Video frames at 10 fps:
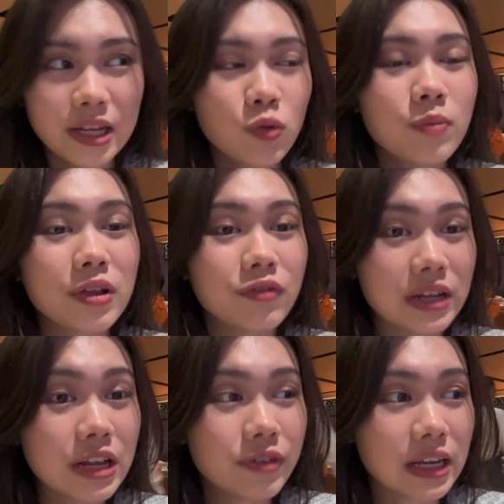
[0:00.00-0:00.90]
That would be
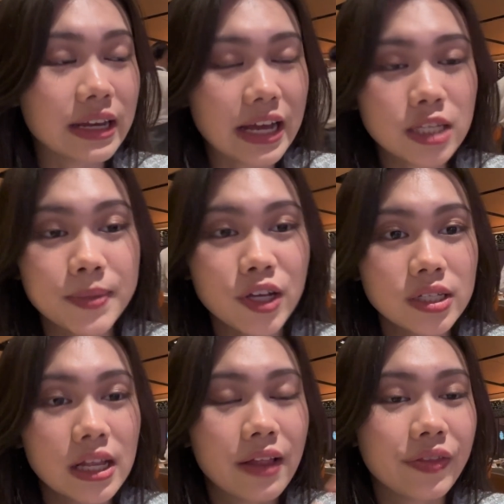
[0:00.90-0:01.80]
really really nice
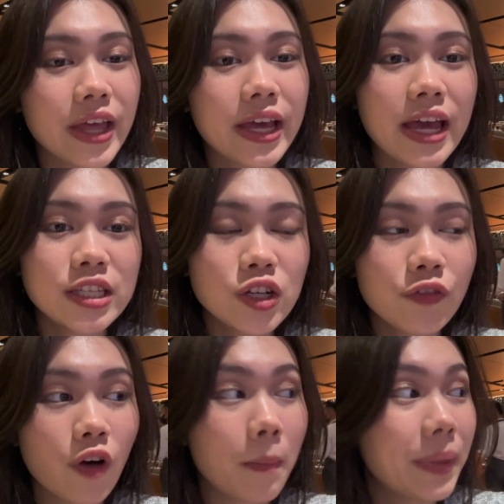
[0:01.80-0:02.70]
because they cater
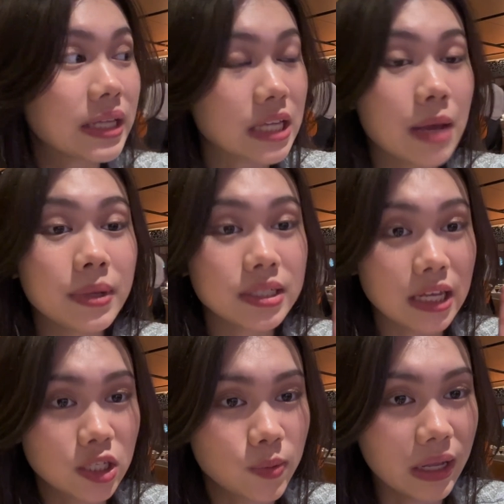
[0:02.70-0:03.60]
for big tables
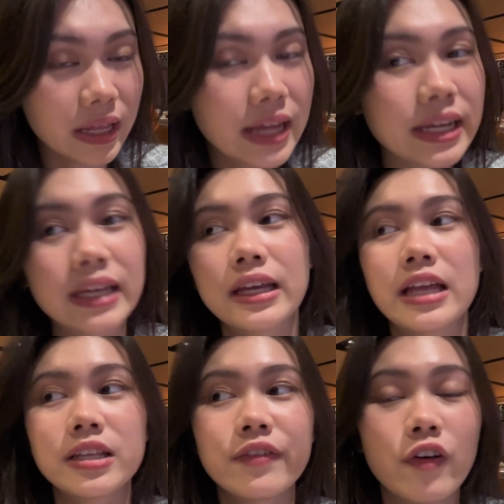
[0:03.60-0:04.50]
as well, and they
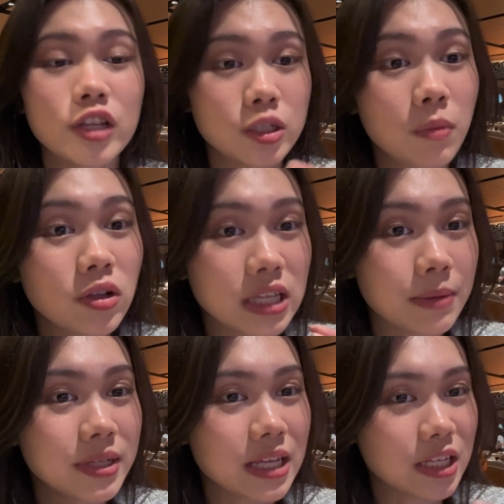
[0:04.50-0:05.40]
cater for small
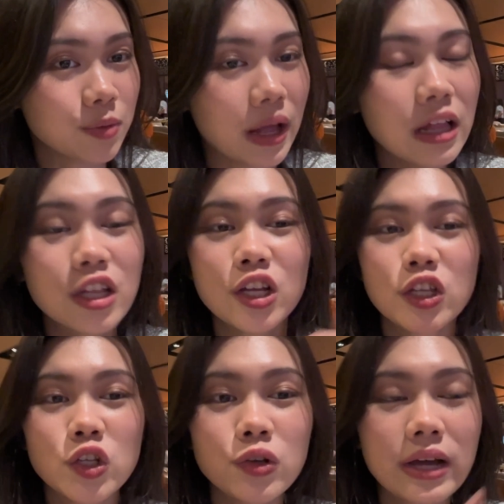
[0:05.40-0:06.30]
tables as well,
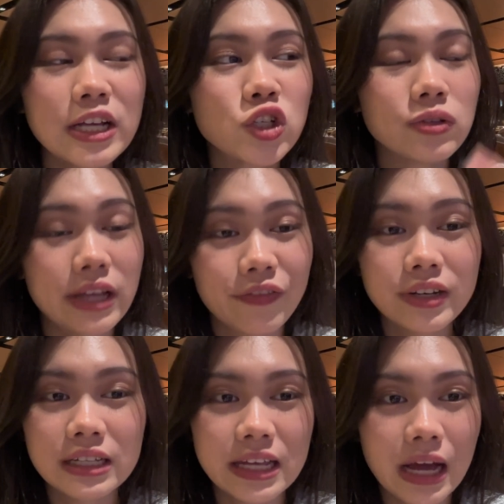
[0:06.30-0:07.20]
so you guys should
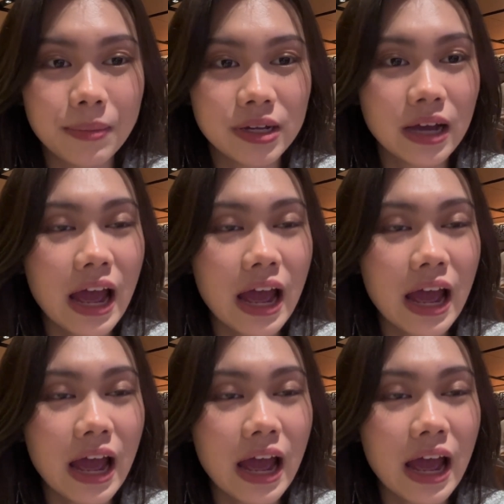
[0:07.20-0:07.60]
definitely come here.